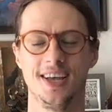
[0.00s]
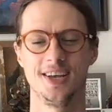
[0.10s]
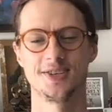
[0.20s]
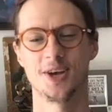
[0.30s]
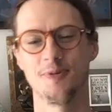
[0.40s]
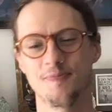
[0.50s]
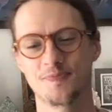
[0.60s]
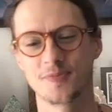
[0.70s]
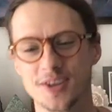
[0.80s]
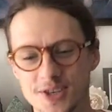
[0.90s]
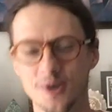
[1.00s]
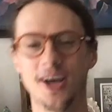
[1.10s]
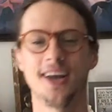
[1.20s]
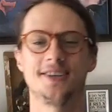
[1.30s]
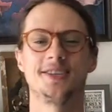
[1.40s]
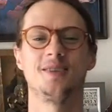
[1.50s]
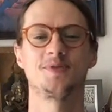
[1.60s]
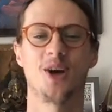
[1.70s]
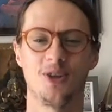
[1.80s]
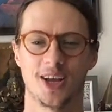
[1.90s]
So let's go ahead. Sit up
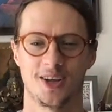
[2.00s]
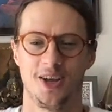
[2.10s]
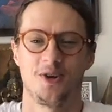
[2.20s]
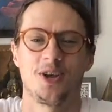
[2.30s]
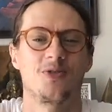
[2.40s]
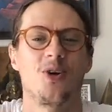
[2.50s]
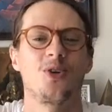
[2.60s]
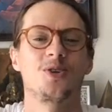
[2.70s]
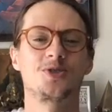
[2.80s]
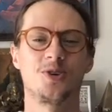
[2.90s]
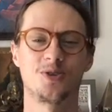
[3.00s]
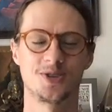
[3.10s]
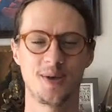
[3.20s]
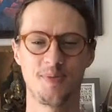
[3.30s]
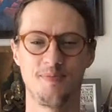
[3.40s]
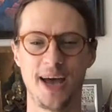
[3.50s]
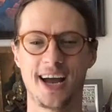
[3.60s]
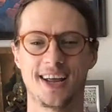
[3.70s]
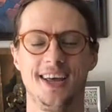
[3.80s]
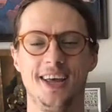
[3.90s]
tall like a yogi. Roll your shoulders up and
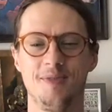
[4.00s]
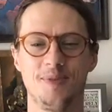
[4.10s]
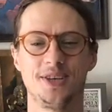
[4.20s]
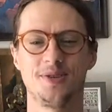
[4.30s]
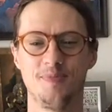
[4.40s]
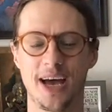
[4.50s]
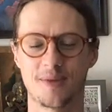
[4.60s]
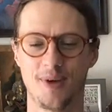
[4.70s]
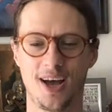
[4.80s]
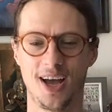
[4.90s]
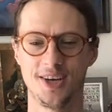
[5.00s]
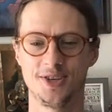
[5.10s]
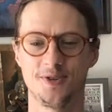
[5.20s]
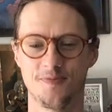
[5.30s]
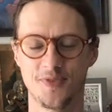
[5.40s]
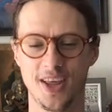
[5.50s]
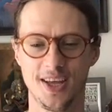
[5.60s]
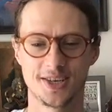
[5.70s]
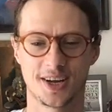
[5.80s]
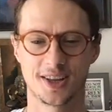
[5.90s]
back. Pinch them back behind you.
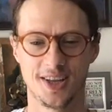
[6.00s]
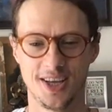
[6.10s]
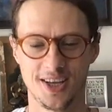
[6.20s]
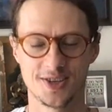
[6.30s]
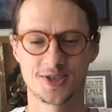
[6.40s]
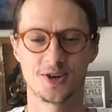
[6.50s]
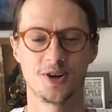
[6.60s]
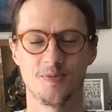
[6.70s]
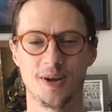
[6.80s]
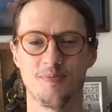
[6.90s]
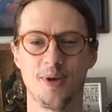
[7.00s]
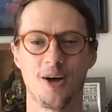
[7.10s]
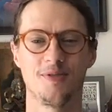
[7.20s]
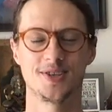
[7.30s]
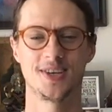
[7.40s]
Tuck the sternum and pelvis